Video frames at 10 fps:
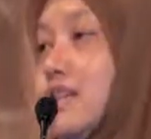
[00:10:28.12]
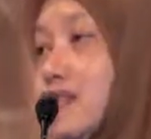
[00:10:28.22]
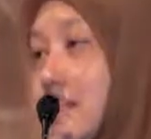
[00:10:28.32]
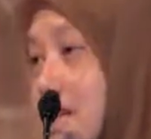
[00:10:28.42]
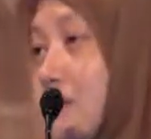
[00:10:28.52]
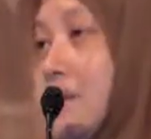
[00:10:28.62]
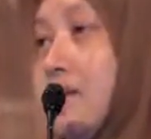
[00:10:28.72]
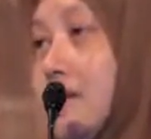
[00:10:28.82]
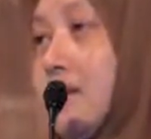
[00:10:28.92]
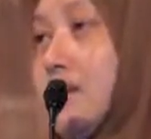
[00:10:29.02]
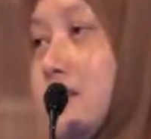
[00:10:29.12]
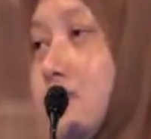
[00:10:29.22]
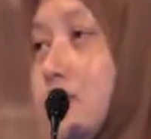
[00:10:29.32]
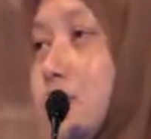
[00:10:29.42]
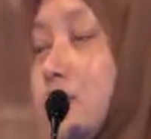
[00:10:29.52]
Islamic
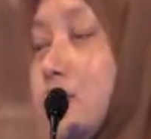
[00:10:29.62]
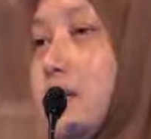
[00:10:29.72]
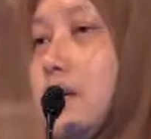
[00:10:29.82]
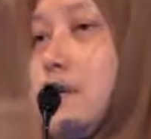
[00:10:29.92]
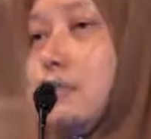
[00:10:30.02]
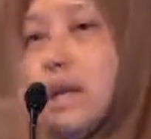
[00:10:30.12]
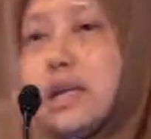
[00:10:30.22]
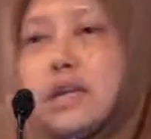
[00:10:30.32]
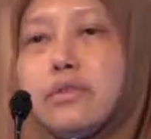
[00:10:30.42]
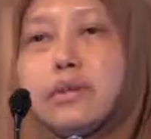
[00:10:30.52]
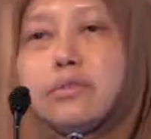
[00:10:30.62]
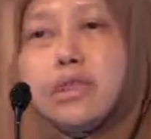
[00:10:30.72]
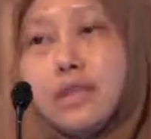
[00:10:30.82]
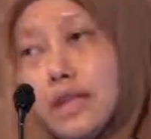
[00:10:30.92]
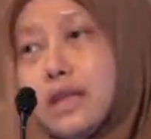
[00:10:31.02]
inheritance rules. Many of them
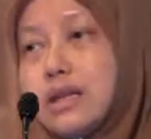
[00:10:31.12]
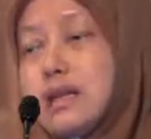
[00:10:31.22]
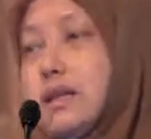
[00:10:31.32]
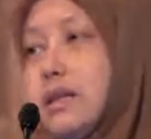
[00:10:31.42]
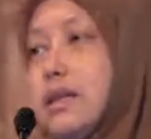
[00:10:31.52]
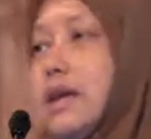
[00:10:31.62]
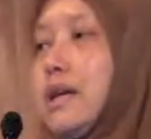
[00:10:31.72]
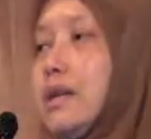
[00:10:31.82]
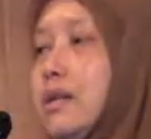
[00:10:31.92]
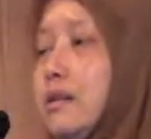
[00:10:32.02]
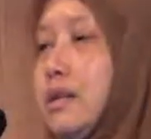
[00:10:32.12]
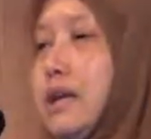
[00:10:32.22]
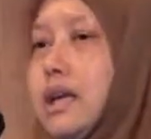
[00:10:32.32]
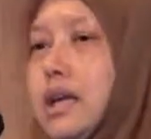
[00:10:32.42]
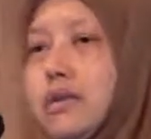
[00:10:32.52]
think that
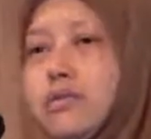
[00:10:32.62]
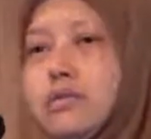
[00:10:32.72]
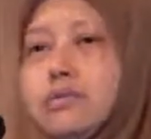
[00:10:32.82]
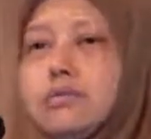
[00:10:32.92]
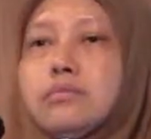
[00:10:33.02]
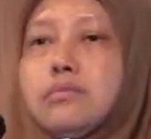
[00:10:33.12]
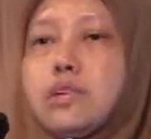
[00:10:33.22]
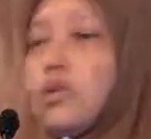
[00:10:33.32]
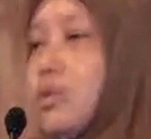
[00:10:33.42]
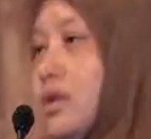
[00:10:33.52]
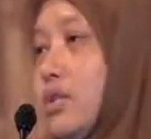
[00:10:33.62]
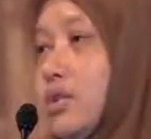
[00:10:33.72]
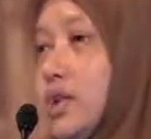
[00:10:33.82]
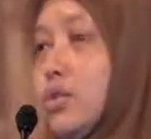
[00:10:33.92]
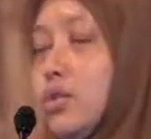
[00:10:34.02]
they have no other
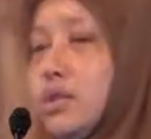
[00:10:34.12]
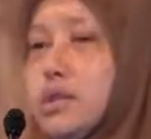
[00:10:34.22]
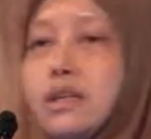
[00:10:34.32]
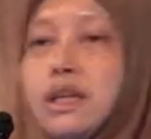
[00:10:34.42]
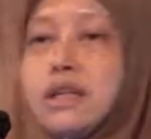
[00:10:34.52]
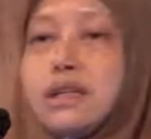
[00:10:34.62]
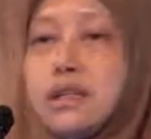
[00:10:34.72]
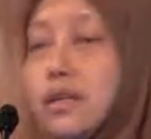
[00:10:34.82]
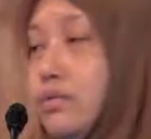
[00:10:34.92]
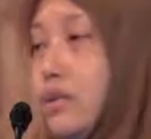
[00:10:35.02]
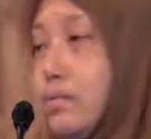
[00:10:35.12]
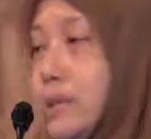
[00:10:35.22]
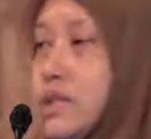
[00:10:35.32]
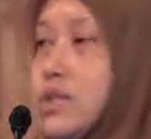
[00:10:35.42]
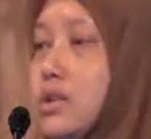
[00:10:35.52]
recourse and that the default
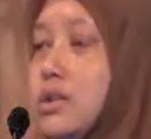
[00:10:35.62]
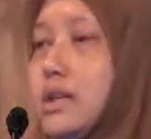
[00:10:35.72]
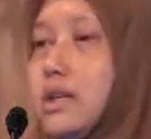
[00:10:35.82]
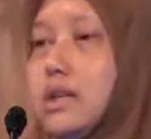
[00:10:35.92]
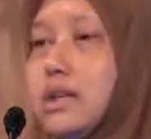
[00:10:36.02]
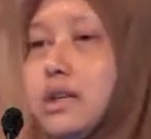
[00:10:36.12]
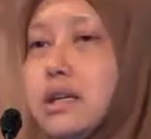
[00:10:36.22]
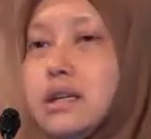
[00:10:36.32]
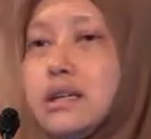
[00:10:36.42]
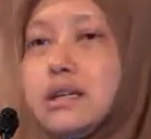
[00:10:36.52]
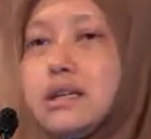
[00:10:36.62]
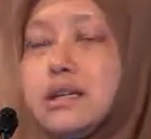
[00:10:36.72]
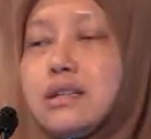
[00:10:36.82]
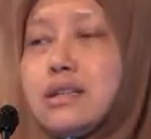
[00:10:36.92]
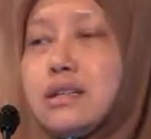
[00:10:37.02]
position is
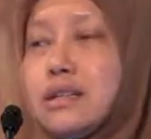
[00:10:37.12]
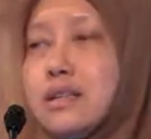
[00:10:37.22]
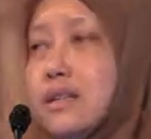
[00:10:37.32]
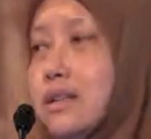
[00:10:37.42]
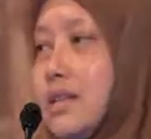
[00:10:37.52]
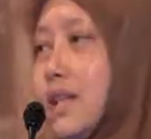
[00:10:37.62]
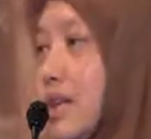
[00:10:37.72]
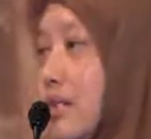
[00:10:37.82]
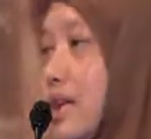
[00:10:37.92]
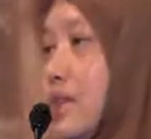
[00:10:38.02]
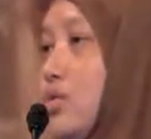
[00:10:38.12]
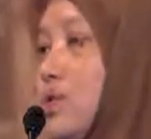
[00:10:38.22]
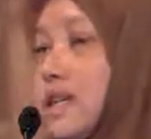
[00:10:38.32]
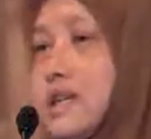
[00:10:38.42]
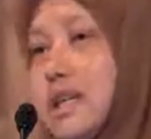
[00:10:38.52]
leaving it to
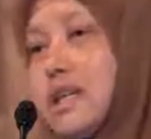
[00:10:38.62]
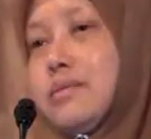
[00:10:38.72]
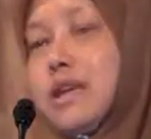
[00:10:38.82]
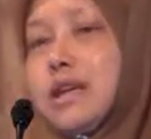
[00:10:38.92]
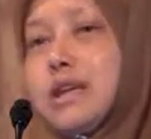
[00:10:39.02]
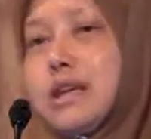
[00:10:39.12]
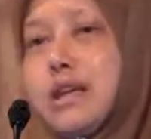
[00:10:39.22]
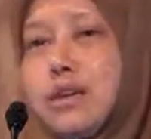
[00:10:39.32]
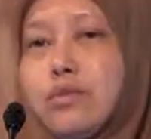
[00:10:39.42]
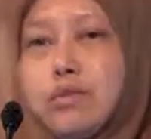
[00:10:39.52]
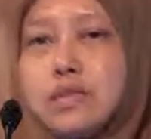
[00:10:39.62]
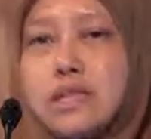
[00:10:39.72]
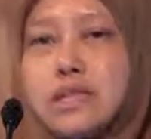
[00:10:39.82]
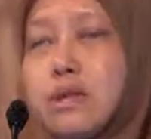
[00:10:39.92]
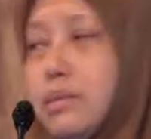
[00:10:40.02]
the estate and for the
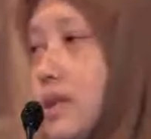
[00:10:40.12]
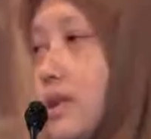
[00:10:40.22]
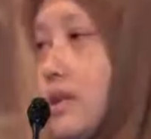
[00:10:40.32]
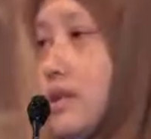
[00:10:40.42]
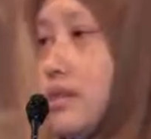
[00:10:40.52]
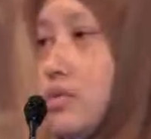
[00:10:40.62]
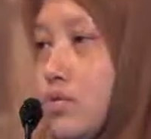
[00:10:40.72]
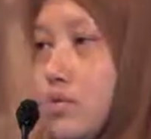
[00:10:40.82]
Islamic inheritance